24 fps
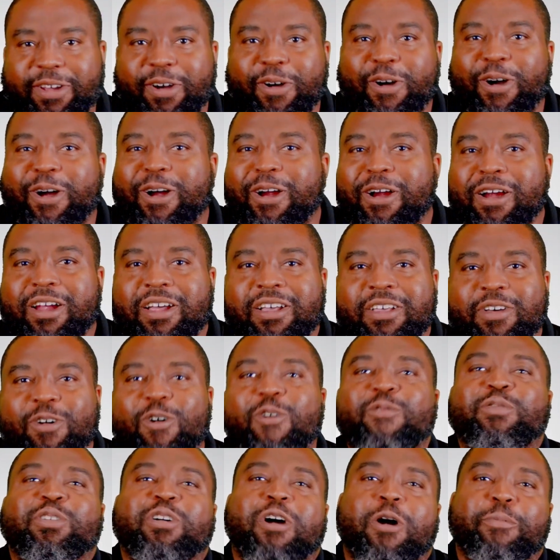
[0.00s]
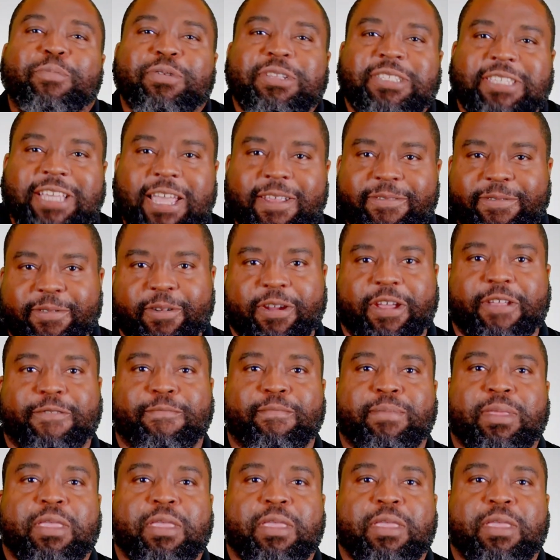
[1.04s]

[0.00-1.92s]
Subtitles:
or overcompensate for it,